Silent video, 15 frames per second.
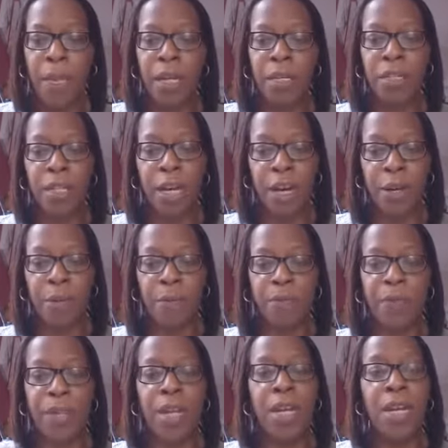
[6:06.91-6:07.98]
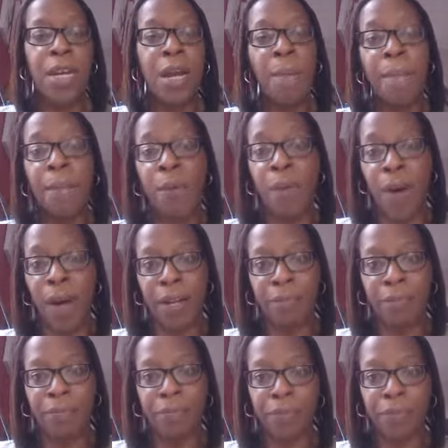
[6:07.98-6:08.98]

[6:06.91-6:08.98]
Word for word: So number one,